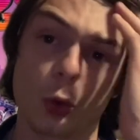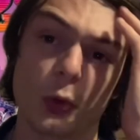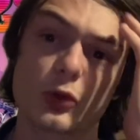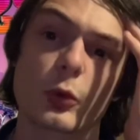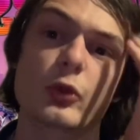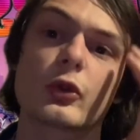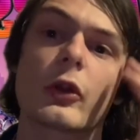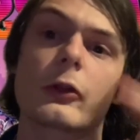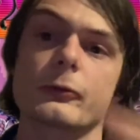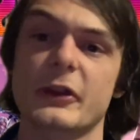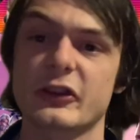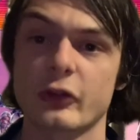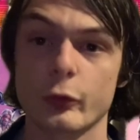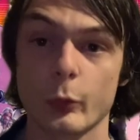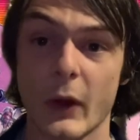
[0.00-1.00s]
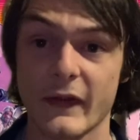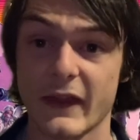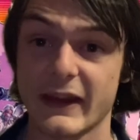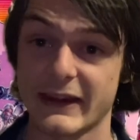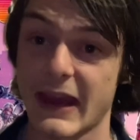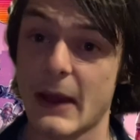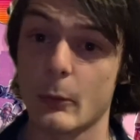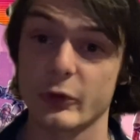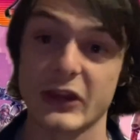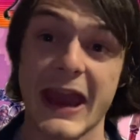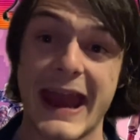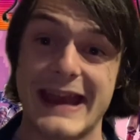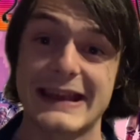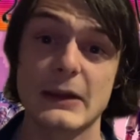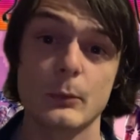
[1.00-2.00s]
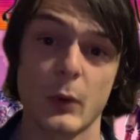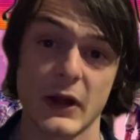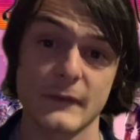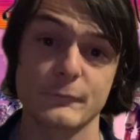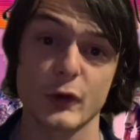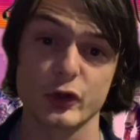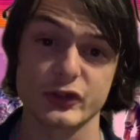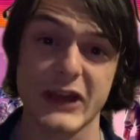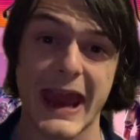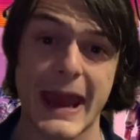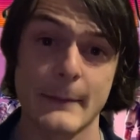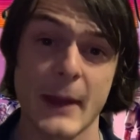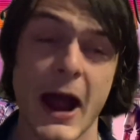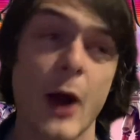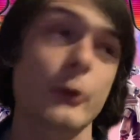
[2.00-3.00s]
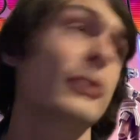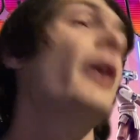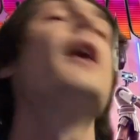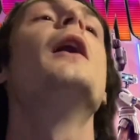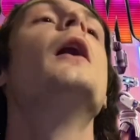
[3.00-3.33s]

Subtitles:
which was one of the reasons why that game was hated when it first came out.